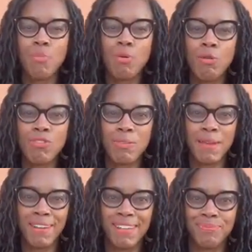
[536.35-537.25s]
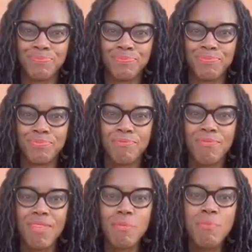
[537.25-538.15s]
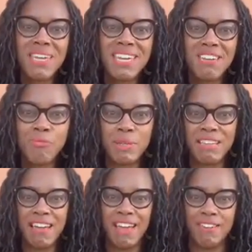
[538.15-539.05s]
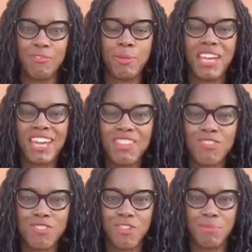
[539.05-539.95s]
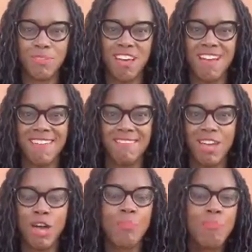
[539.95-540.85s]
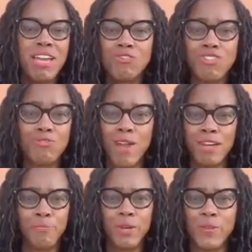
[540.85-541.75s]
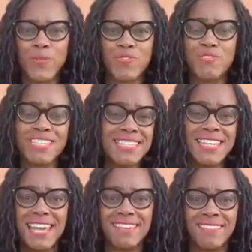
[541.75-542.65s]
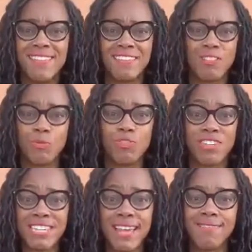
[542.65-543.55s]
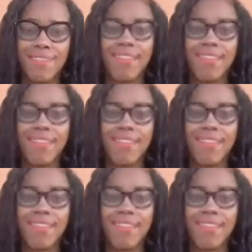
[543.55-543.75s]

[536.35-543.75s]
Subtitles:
Post about it. Make an FB Live. Make an Instagram Live. Just write a post. Recently I did this. It was fantastic.